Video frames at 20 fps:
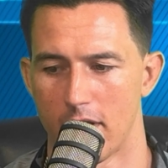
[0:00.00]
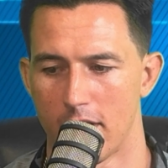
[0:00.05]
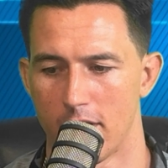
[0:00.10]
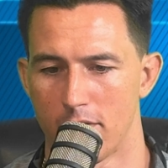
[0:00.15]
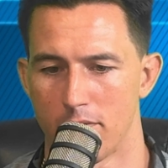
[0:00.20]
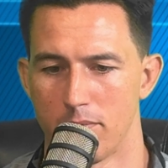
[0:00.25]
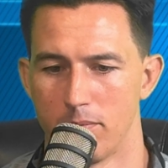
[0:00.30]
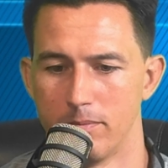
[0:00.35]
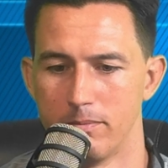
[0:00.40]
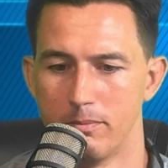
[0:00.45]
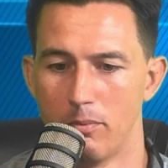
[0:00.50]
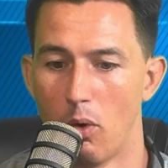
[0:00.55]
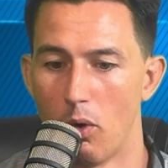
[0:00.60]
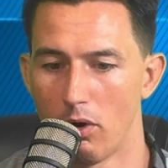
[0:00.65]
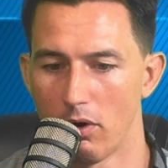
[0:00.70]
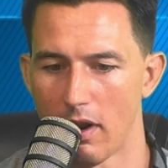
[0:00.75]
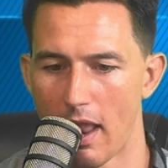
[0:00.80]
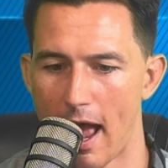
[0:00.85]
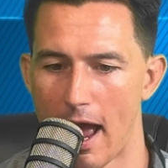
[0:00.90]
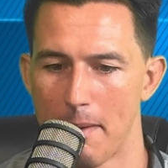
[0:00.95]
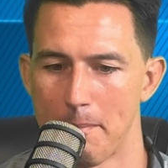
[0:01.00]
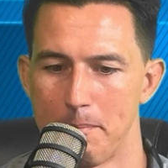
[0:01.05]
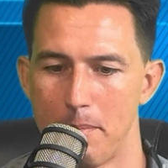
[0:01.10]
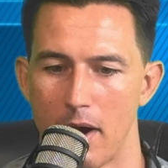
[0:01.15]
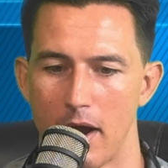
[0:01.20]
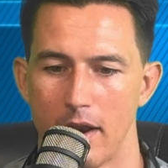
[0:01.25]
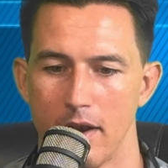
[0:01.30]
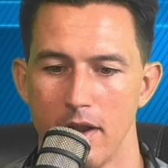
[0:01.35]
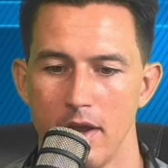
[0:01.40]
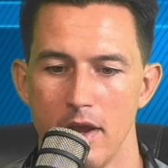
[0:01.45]
is more lat,
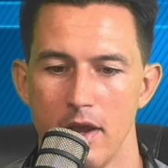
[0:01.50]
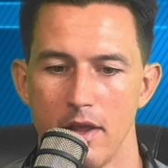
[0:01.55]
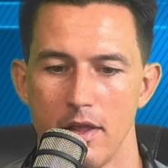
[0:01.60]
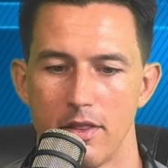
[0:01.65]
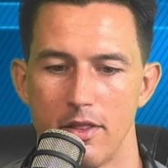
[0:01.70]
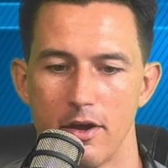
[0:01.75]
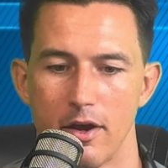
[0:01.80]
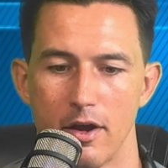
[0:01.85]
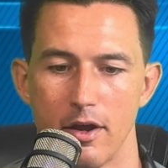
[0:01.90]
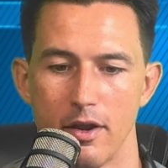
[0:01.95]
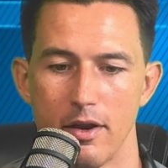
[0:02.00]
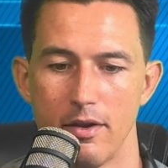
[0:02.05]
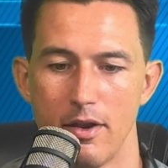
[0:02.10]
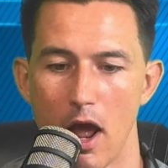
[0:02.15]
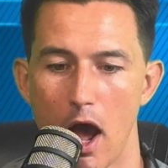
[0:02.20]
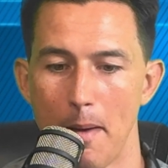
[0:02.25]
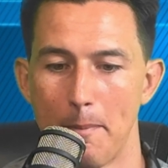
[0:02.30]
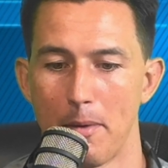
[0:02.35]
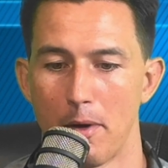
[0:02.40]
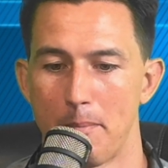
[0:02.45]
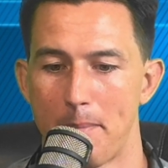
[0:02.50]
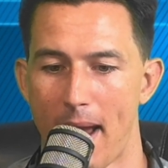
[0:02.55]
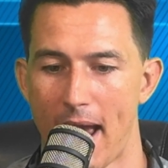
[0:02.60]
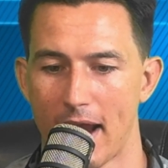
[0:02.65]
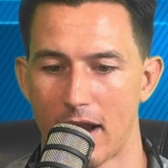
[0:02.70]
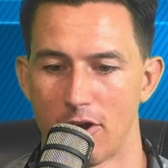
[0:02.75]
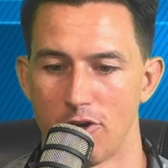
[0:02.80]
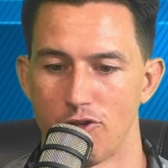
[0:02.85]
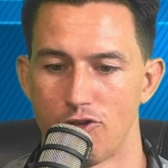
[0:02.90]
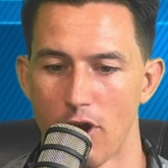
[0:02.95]
but the upper
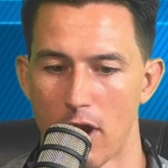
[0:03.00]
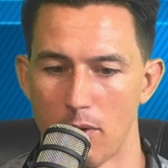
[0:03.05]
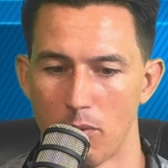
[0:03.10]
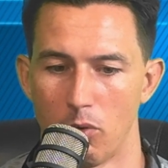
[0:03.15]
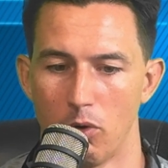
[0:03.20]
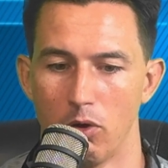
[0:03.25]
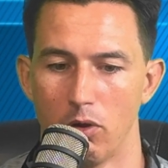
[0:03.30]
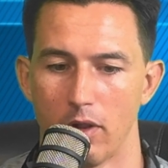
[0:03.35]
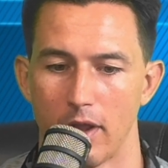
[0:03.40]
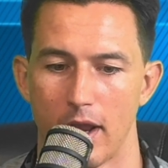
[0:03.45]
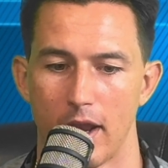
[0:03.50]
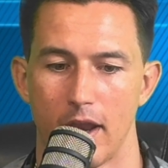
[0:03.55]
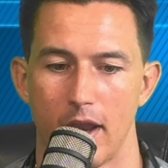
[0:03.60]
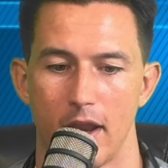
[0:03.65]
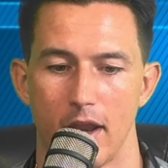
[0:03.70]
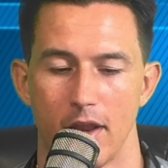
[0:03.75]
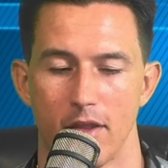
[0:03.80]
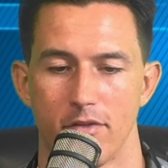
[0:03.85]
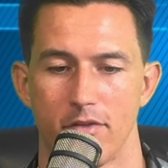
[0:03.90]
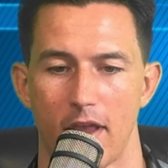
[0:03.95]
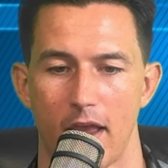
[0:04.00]
back in general is